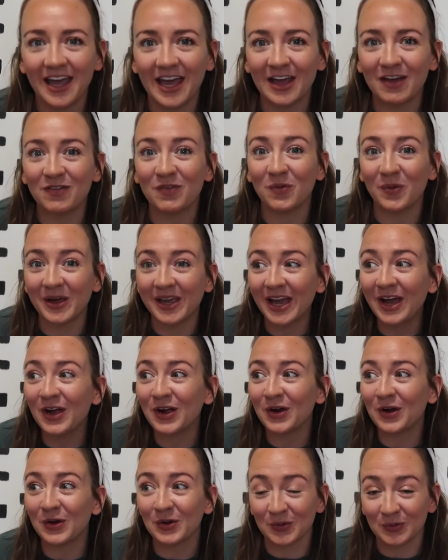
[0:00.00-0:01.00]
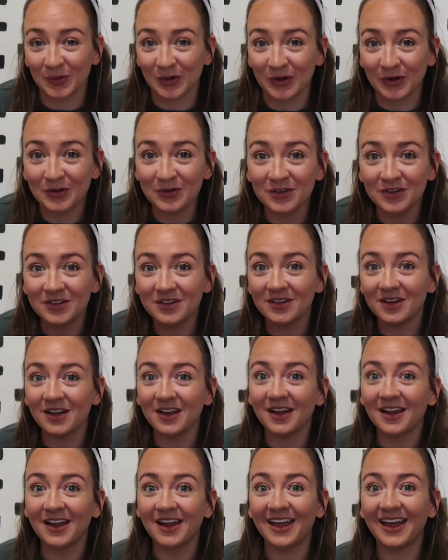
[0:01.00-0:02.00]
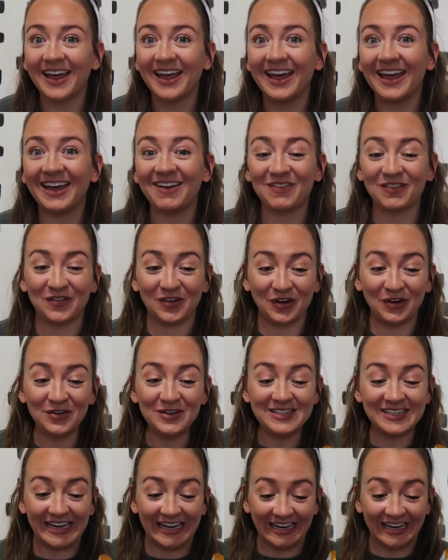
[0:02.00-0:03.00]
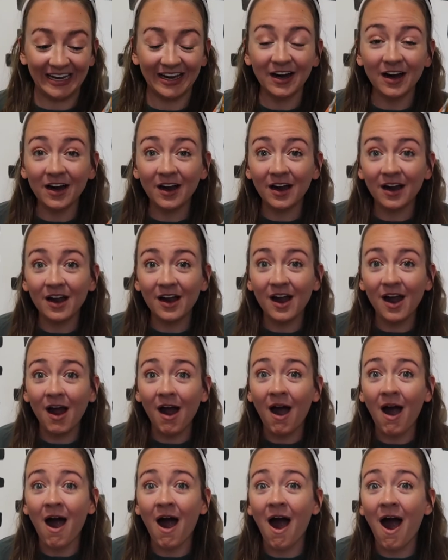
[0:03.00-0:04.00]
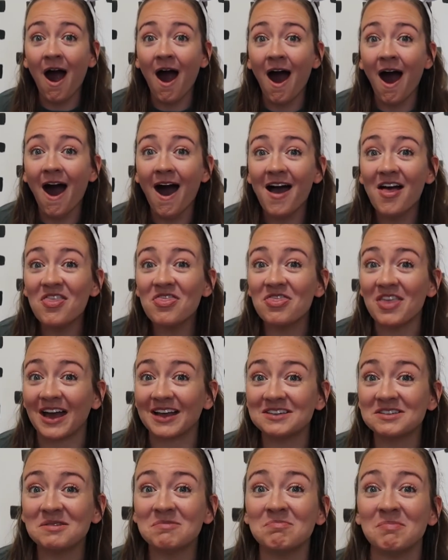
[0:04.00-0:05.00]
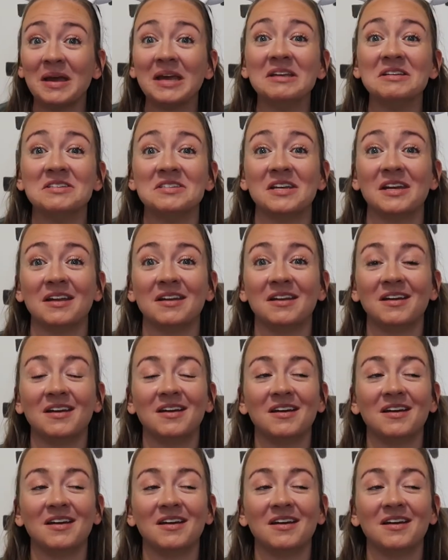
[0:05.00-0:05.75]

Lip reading: If we get Groot, if Groot is in here, that's amazing.